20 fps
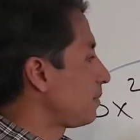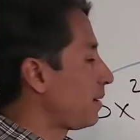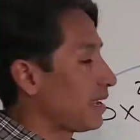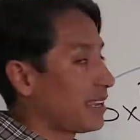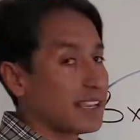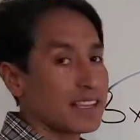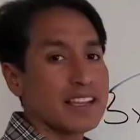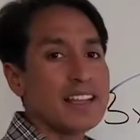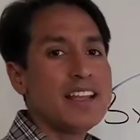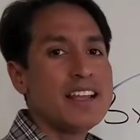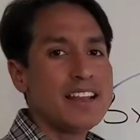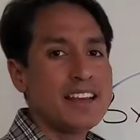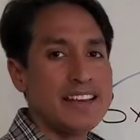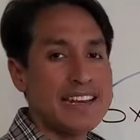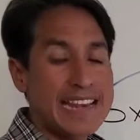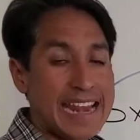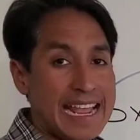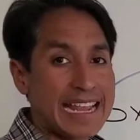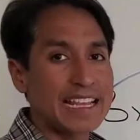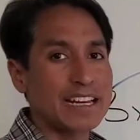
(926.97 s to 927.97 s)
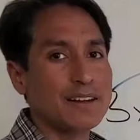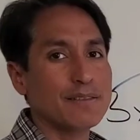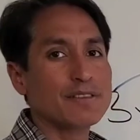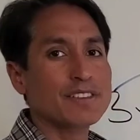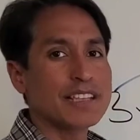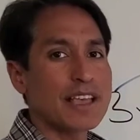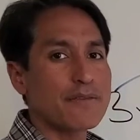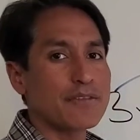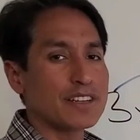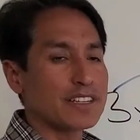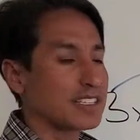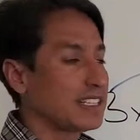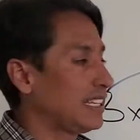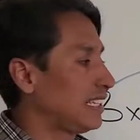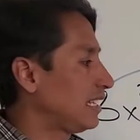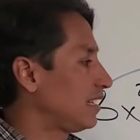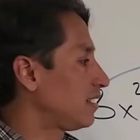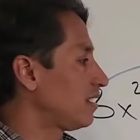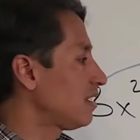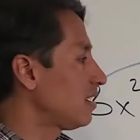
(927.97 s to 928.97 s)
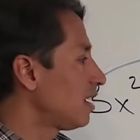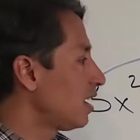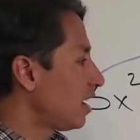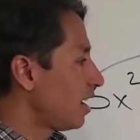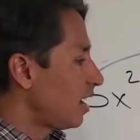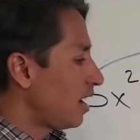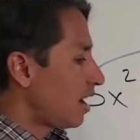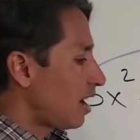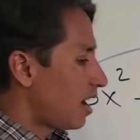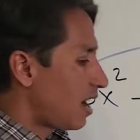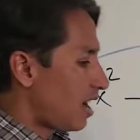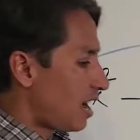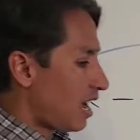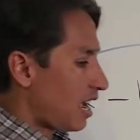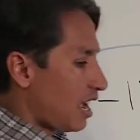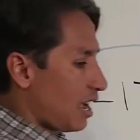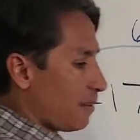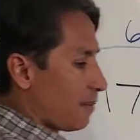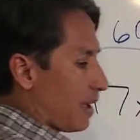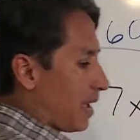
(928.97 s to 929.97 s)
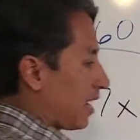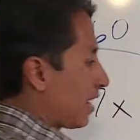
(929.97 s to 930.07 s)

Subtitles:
make a -17. I